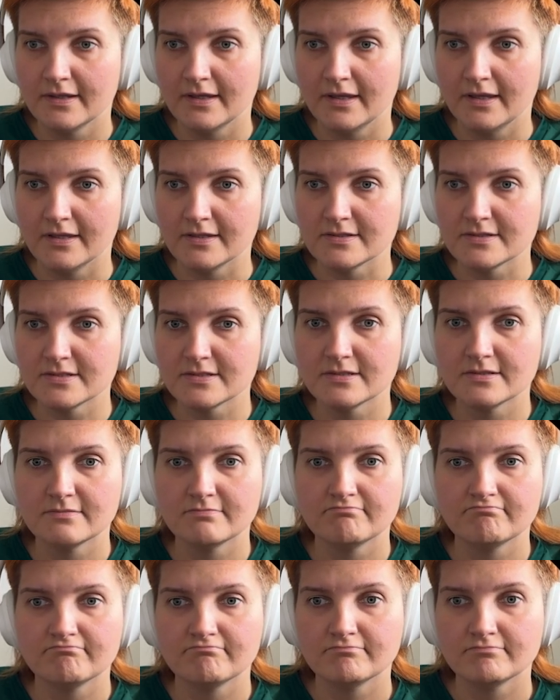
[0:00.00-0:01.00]
is
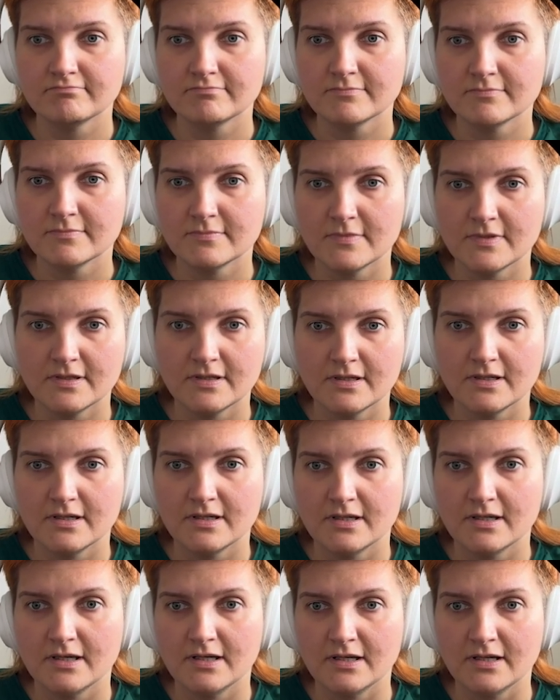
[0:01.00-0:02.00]

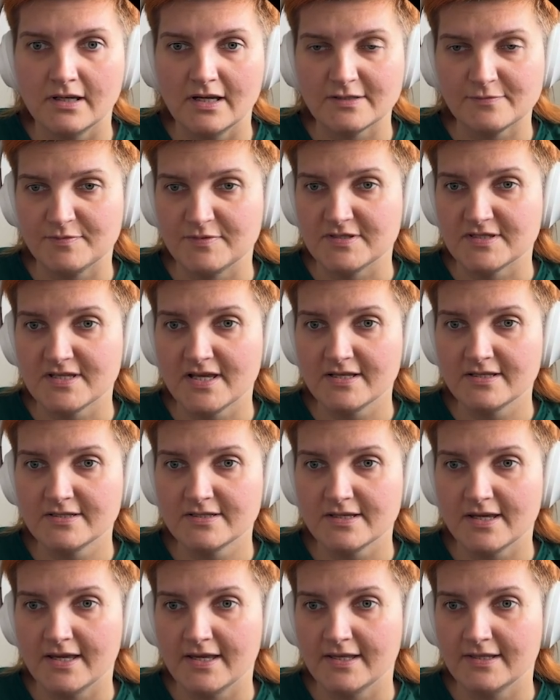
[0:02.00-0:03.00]
uh, has been
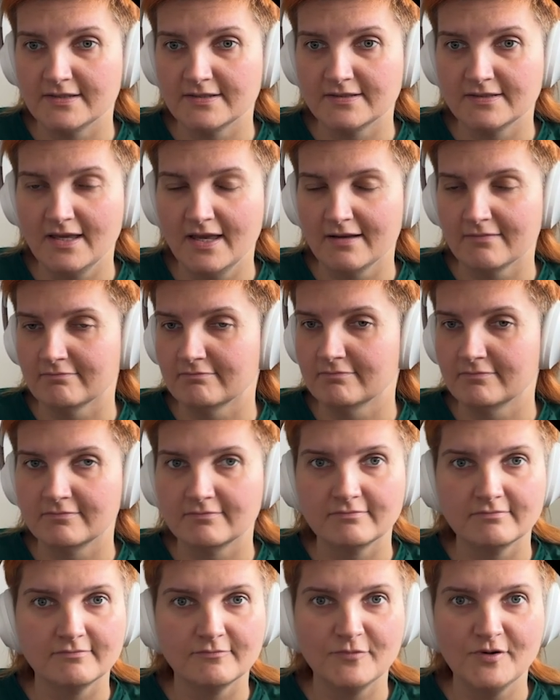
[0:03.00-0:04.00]
sent, and yeah,
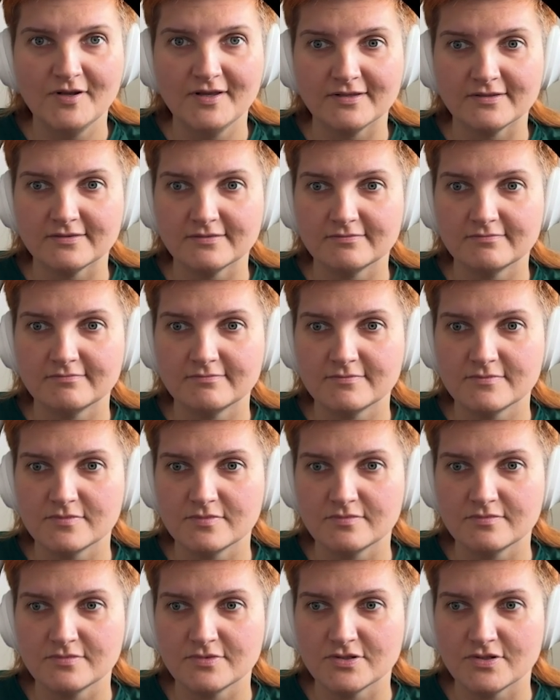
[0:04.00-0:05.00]
brilliant.
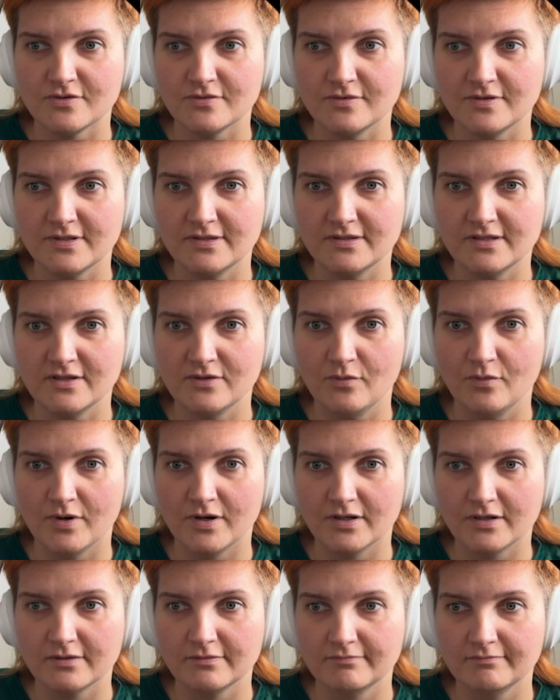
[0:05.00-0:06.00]
So it did
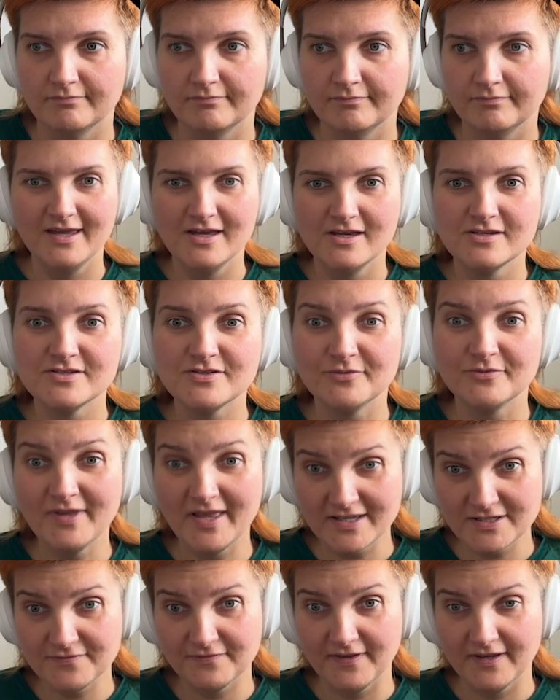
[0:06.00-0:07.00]
work. So
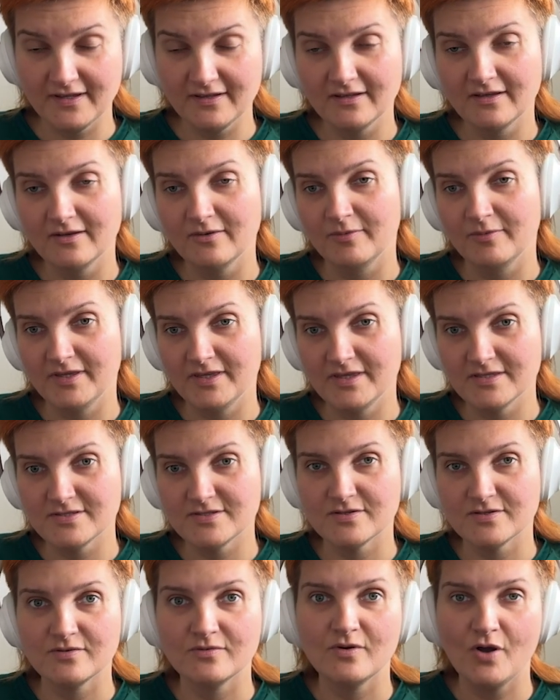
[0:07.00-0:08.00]
next thing, we need
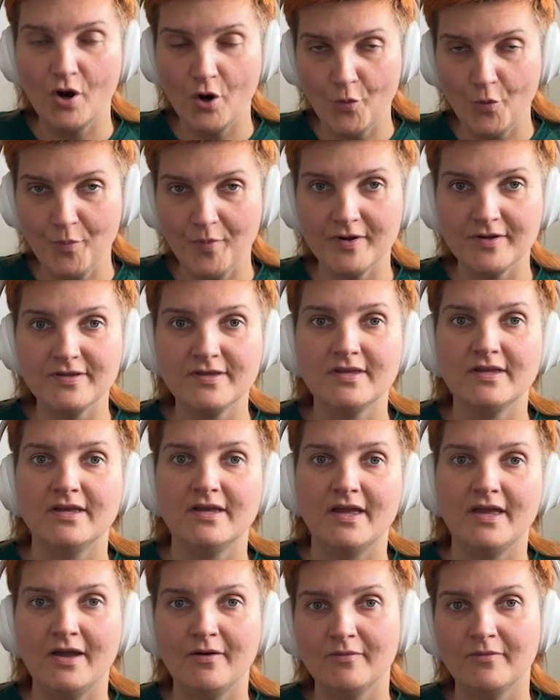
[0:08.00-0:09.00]
to open
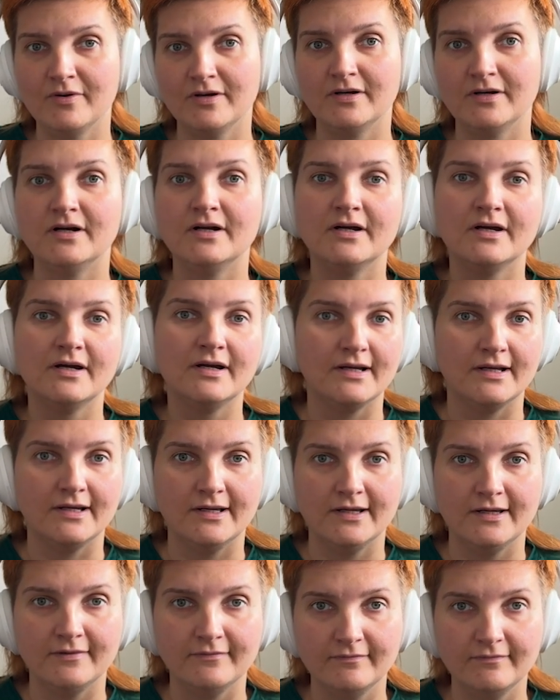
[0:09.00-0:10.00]
our
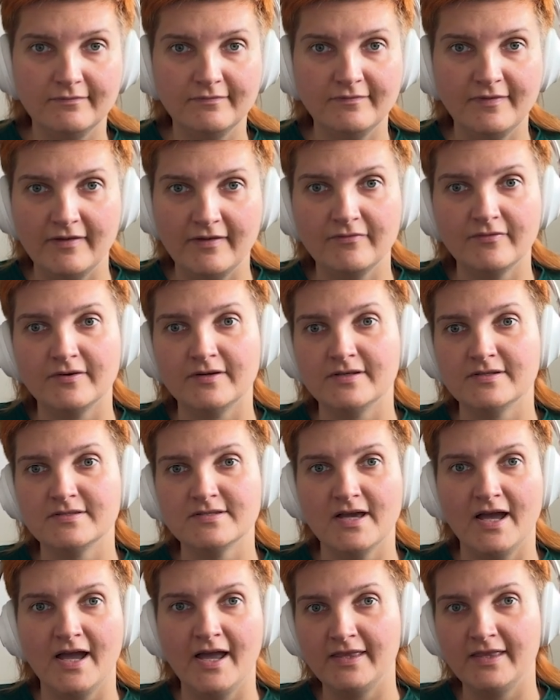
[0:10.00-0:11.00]
um,
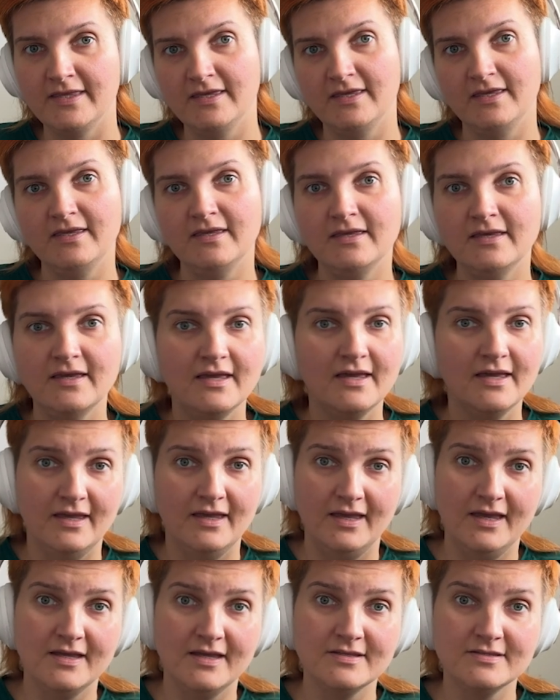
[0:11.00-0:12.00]
favorite IDE
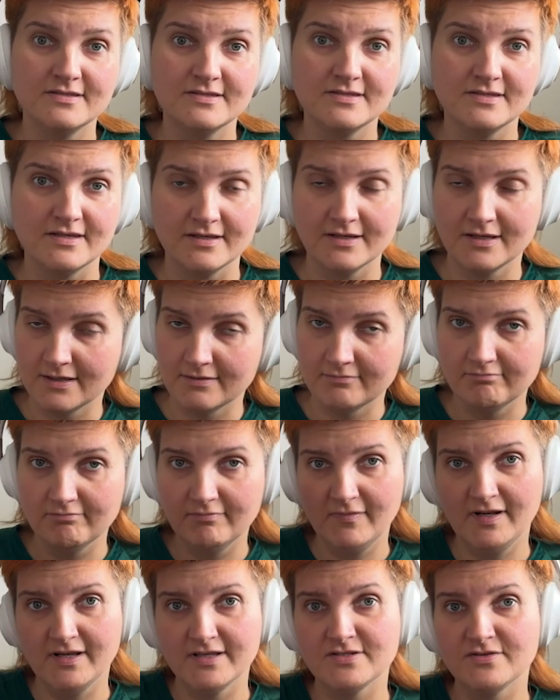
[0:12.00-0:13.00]
and uh,
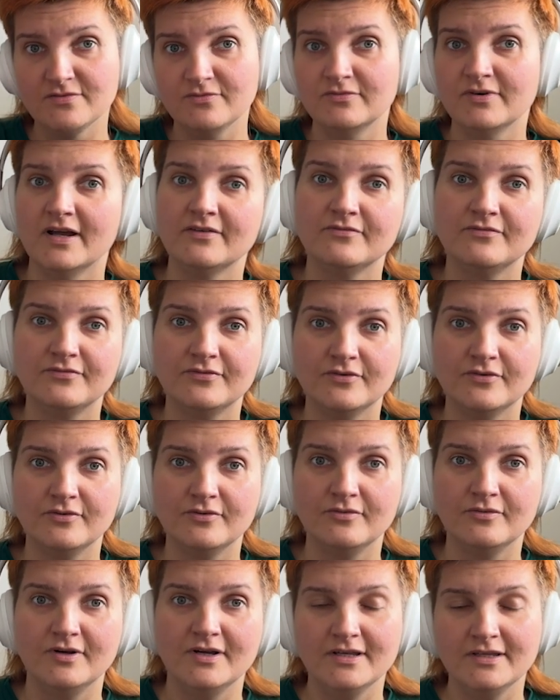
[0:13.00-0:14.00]
let's run
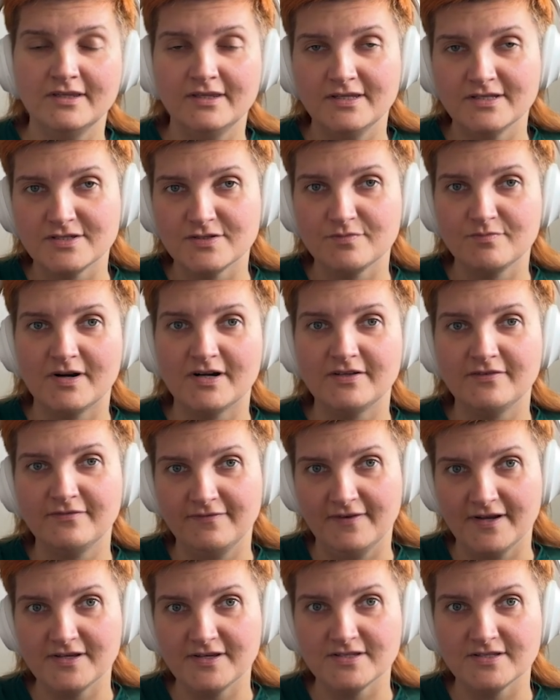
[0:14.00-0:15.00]
through the smart
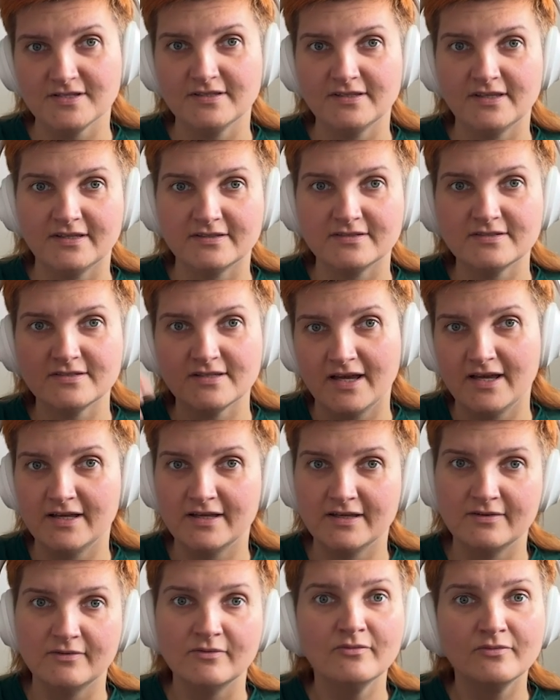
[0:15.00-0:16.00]
function that
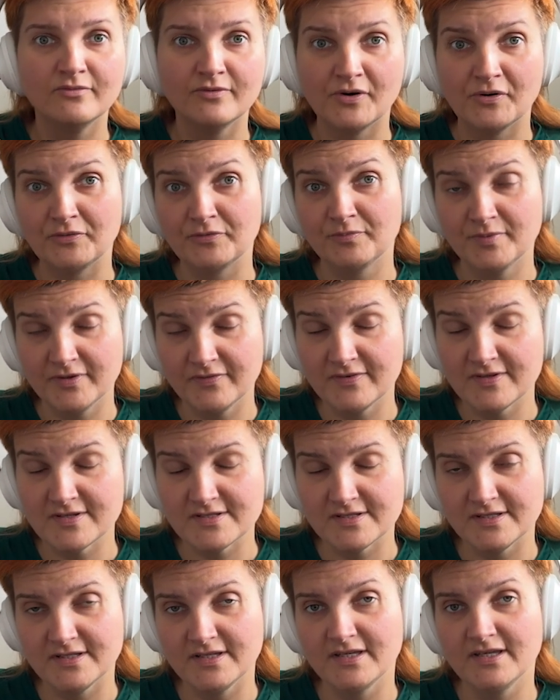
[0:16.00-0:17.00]
I wrote
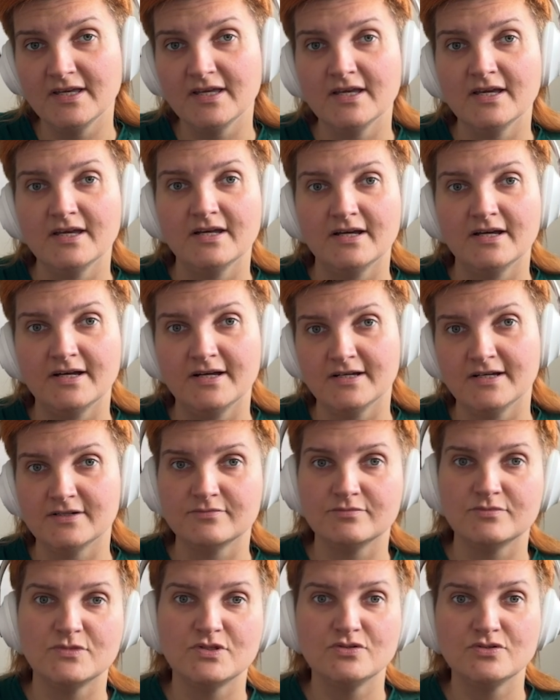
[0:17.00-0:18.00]
previously
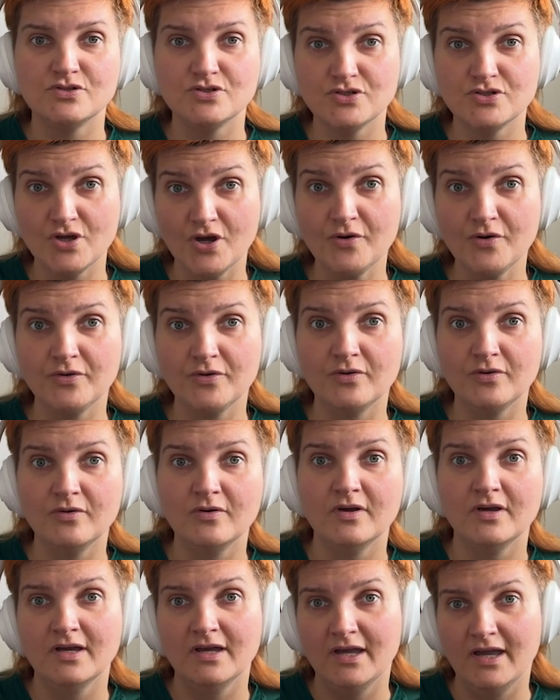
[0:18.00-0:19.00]
uh, to show you
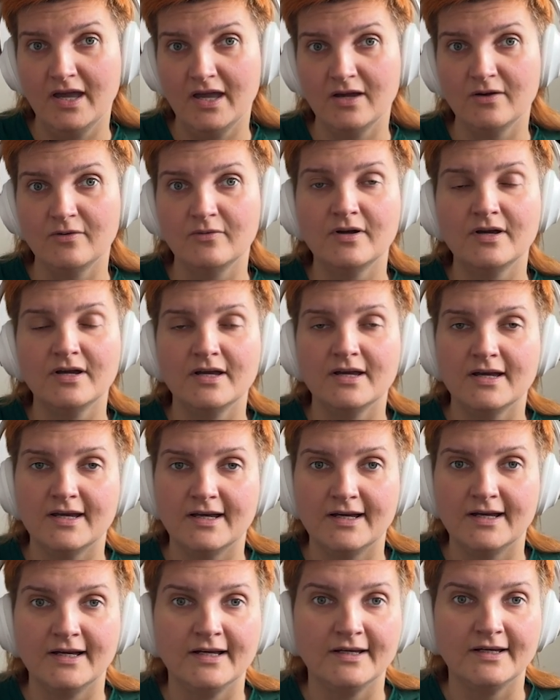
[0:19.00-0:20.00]
how
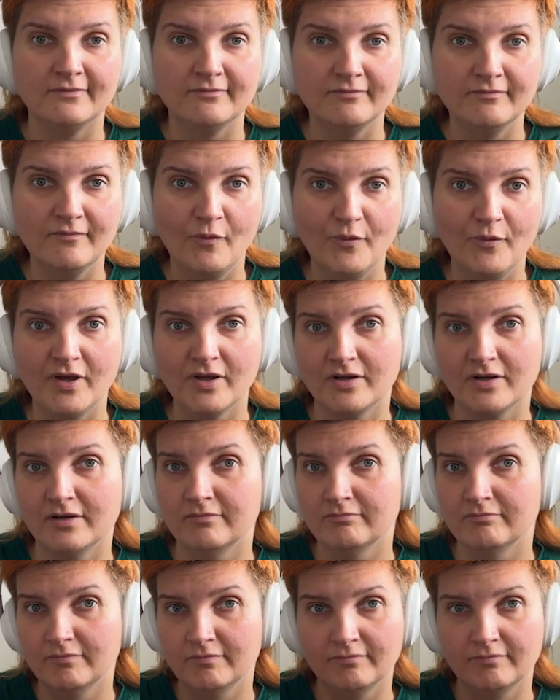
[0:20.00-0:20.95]
um, we're gonna